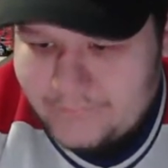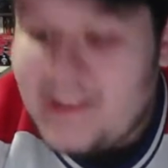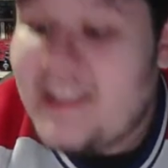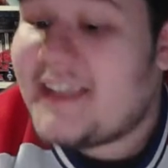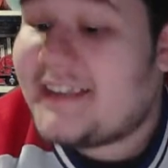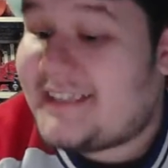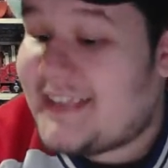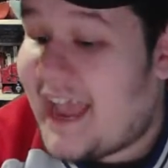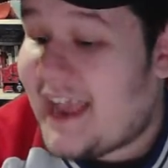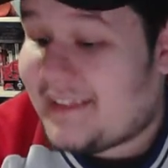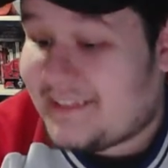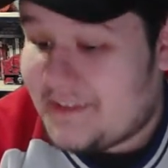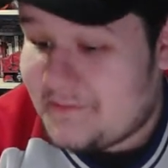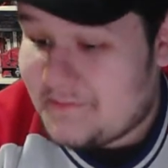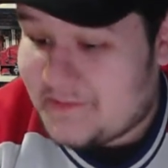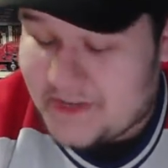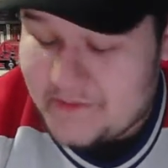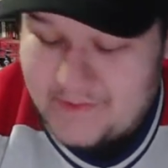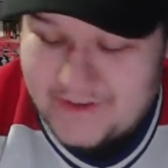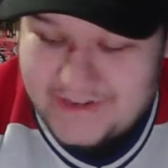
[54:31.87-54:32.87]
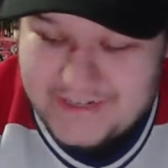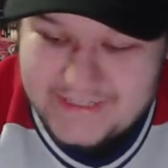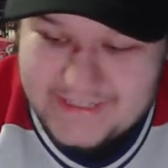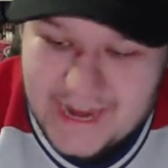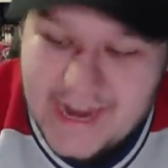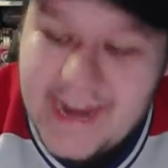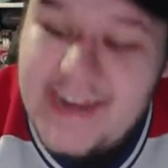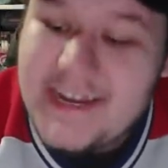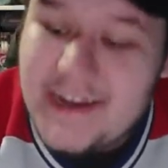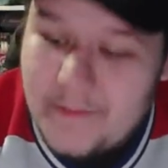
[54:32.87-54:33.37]
Exactly, Mr. Venus.
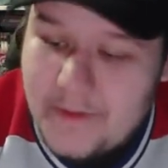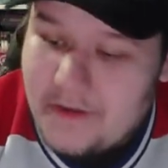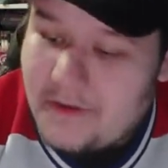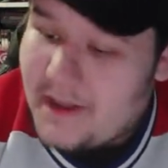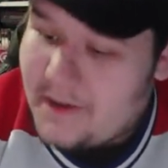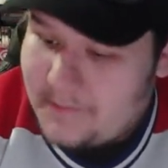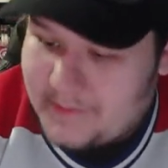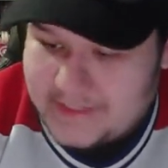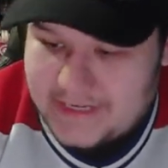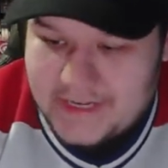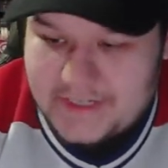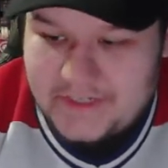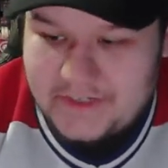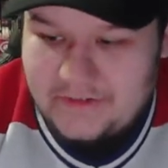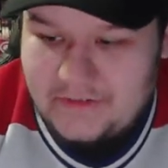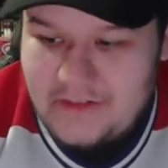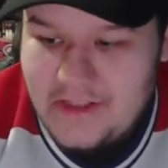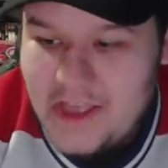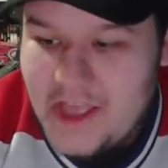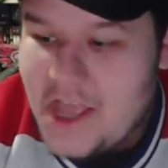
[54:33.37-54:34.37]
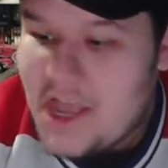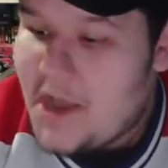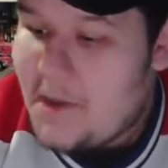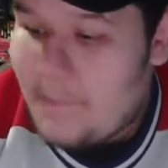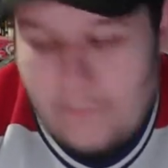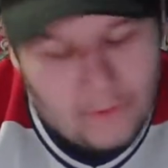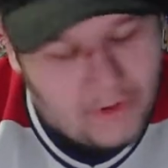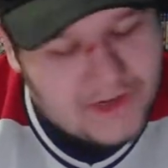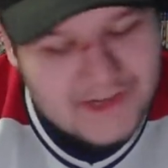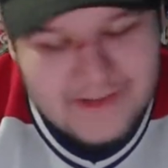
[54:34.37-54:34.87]
AEW had potential.
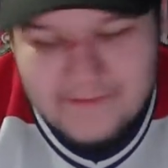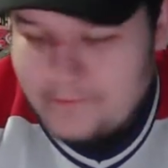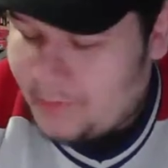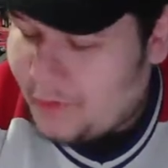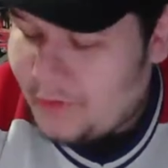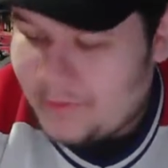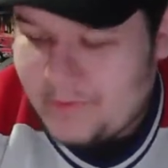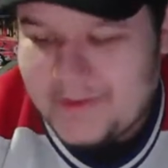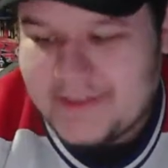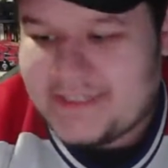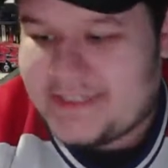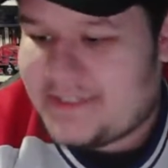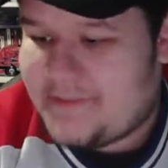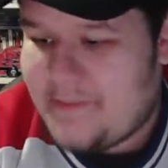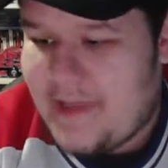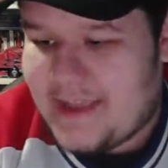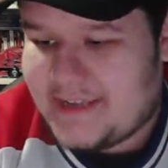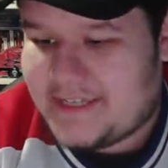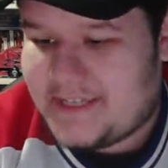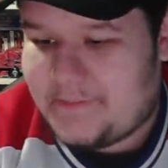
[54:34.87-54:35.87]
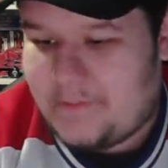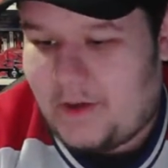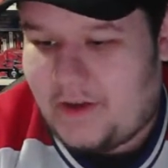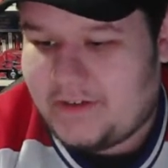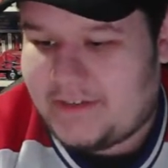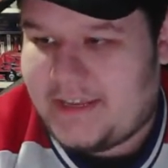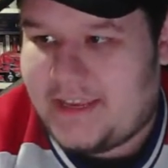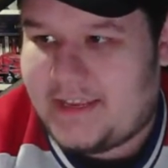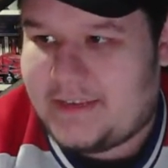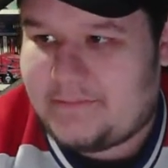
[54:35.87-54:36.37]
Poor business and backstage
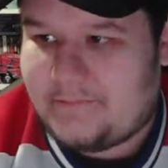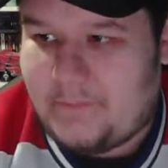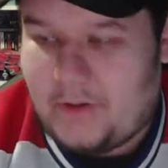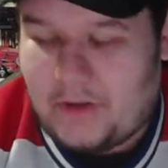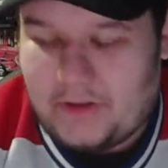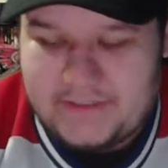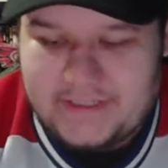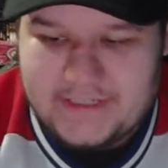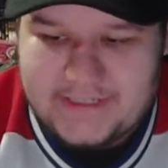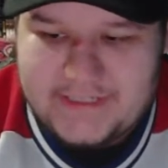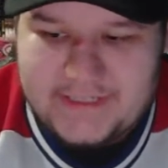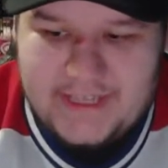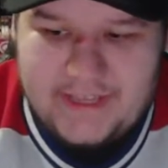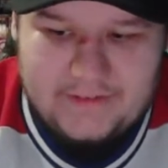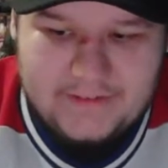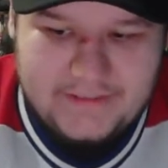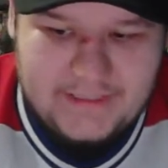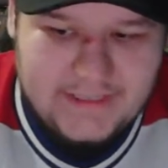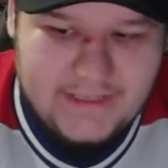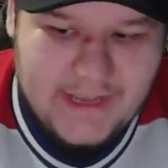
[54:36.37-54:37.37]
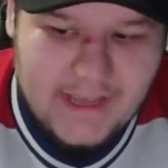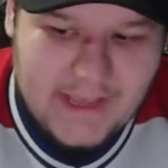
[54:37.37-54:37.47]
politics killed it.